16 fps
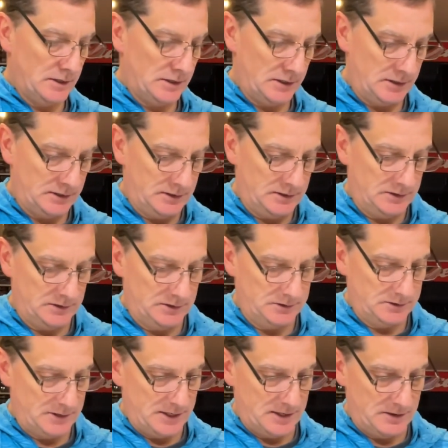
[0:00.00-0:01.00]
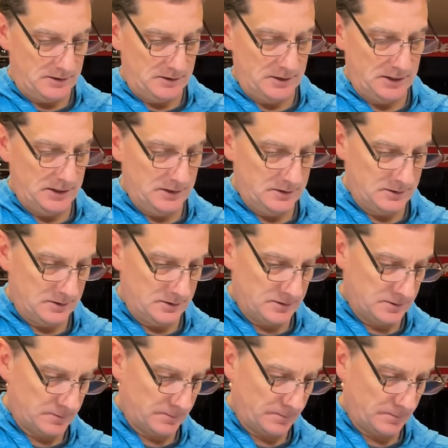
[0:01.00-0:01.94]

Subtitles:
and it is now here.